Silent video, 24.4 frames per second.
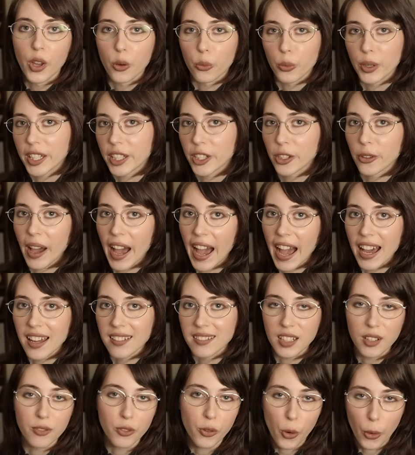Riku
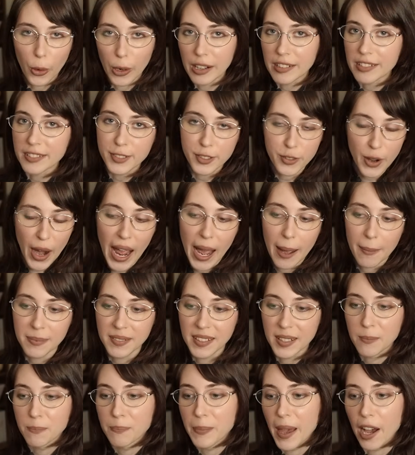has, of course, straps
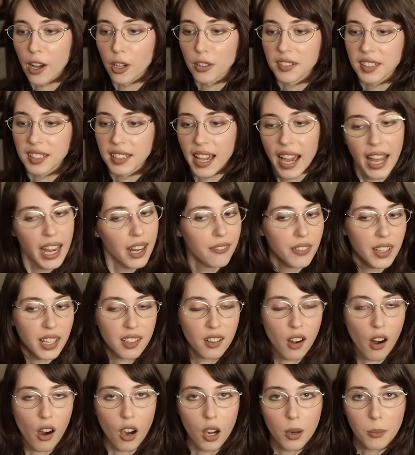and belts and kind of like
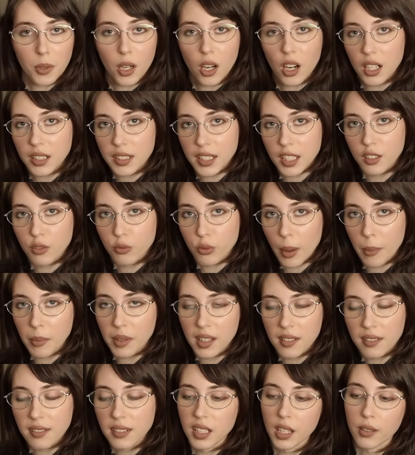an arm guard that's
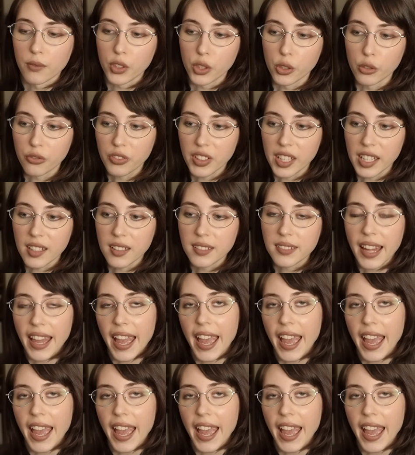reminiscent of Yuffie's,